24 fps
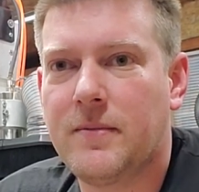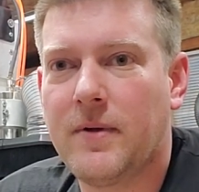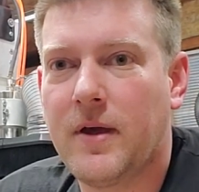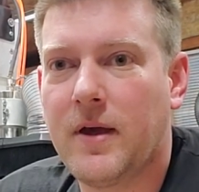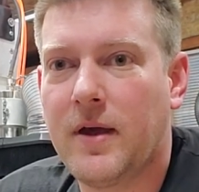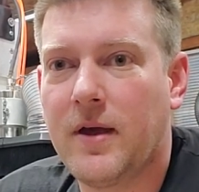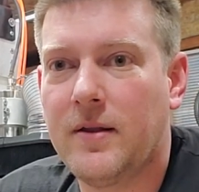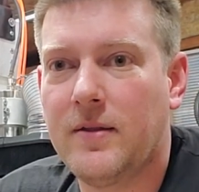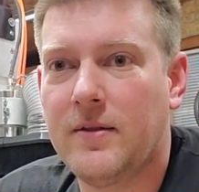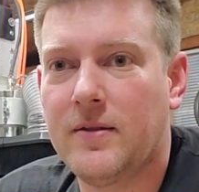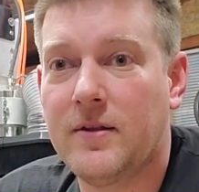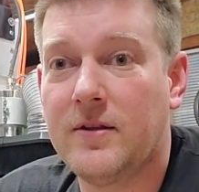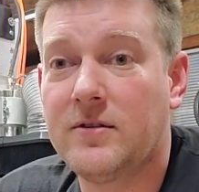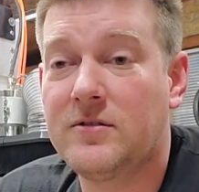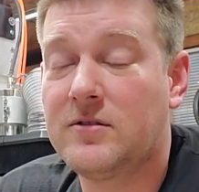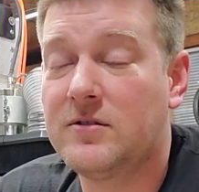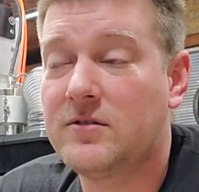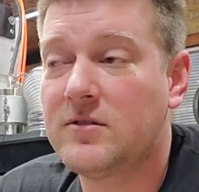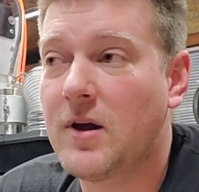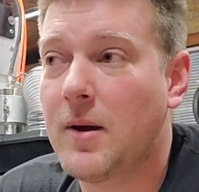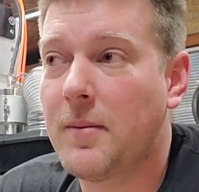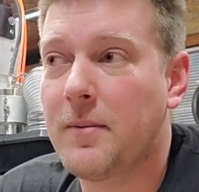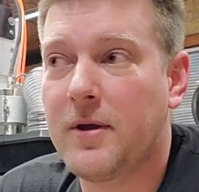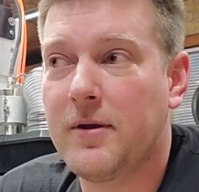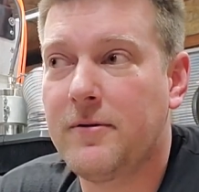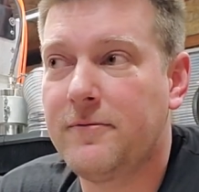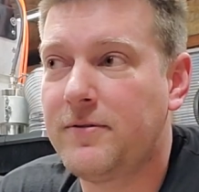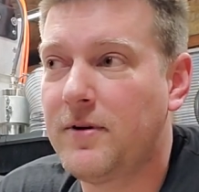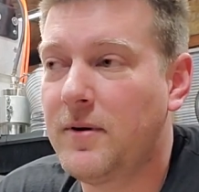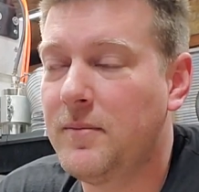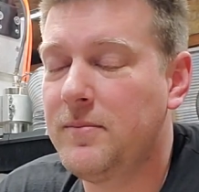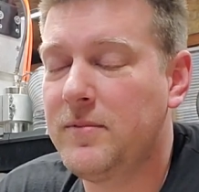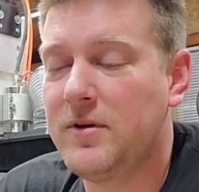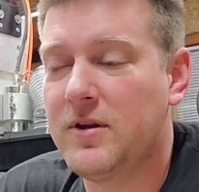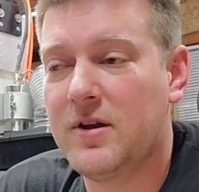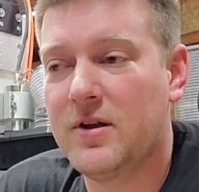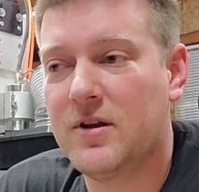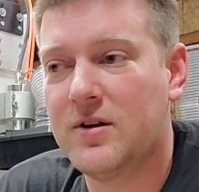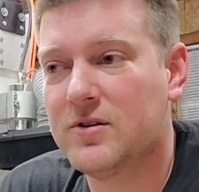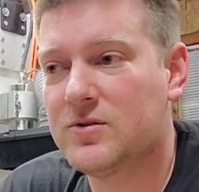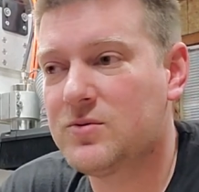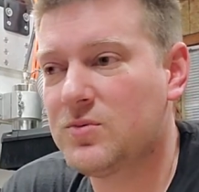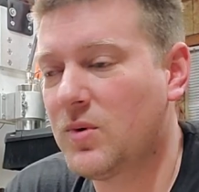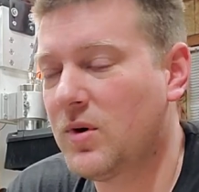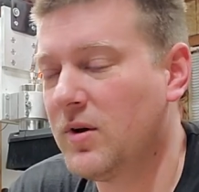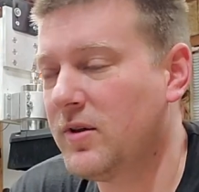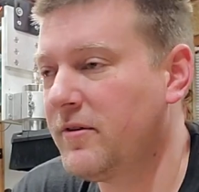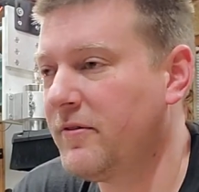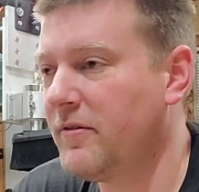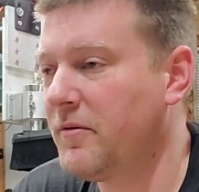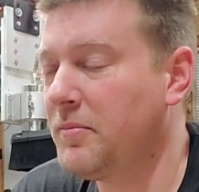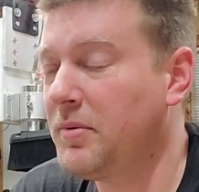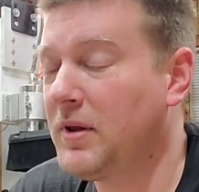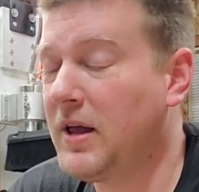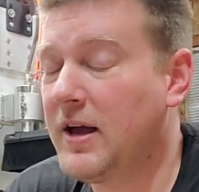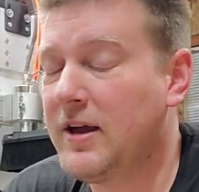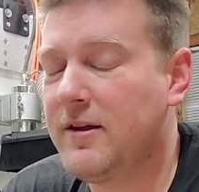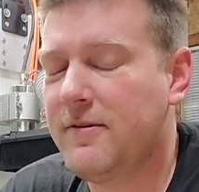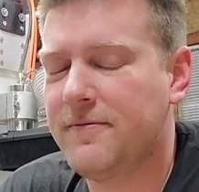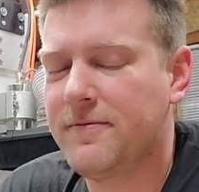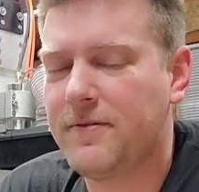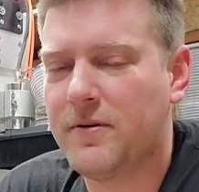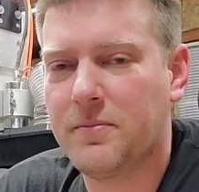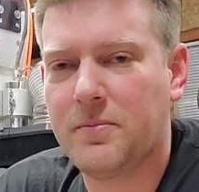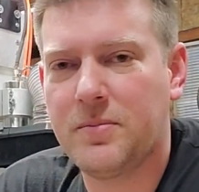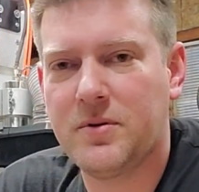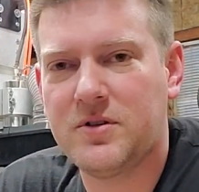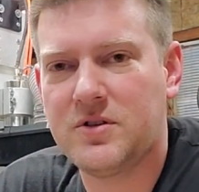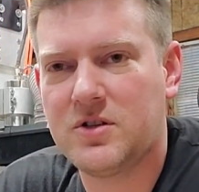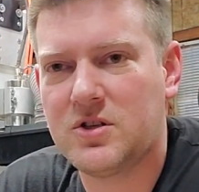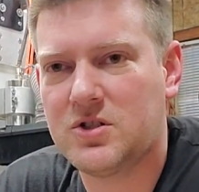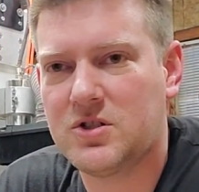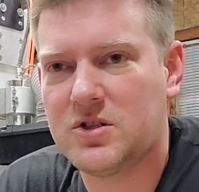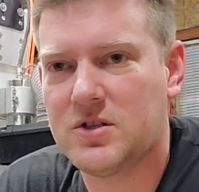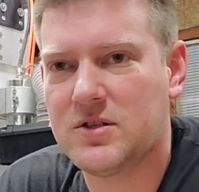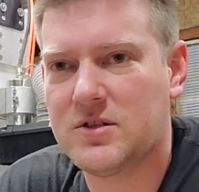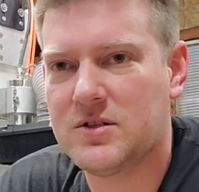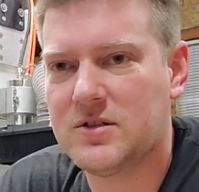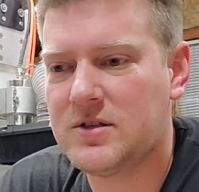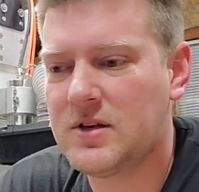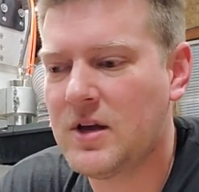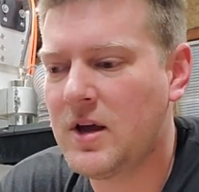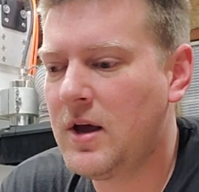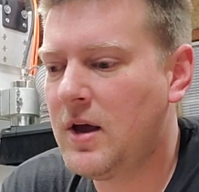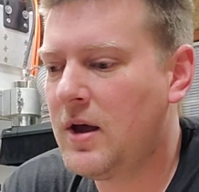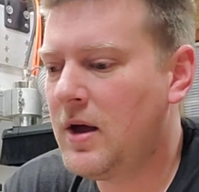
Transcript: And this is coming from years worth of applying for positions